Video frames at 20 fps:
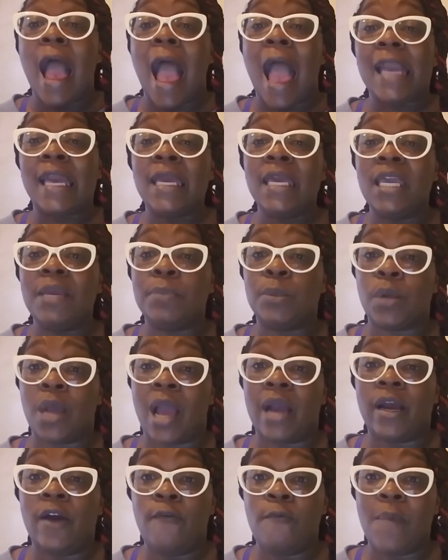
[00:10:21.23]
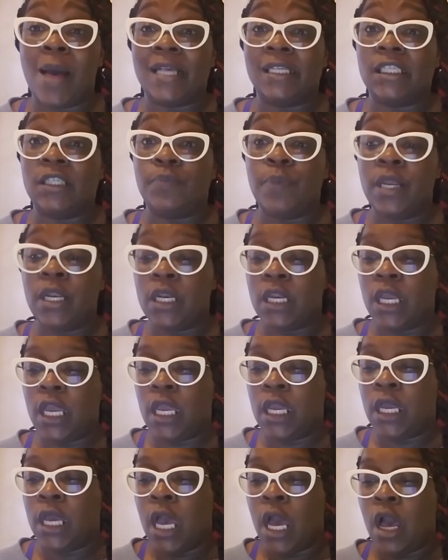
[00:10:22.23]
I can keep track of my
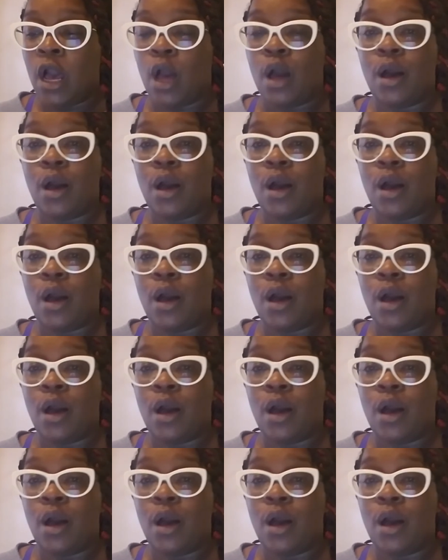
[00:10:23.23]
spending.